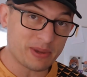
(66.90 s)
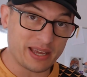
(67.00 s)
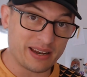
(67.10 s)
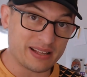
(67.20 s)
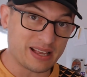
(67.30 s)

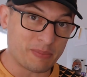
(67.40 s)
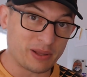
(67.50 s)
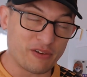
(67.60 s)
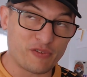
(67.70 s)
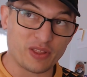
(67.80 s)
getting the double.
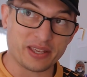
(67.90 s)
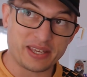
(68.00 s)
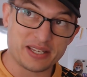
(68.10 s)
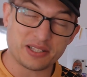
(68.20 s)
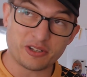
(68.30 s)
I feel like
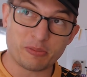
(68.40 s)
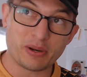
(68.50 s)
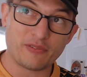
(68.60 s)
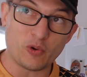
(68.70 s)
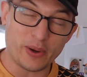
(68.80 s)
he's a little bit
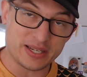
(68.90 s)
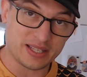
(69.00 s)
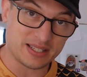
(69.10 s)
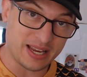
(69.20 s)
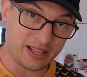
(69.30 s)
of a
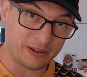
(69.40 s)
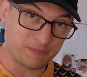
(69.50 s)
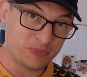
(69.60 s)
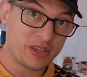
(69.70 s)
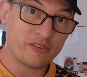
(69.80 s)
wasted talent
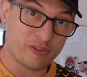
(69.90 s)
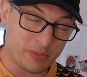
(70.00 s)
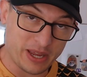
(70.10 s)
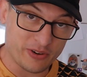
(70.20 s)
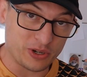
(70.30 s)
from
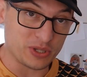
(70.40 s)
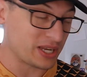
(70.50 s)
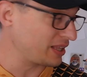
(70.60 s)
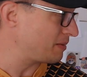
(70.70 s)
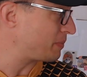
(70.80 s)
here in New Zealand,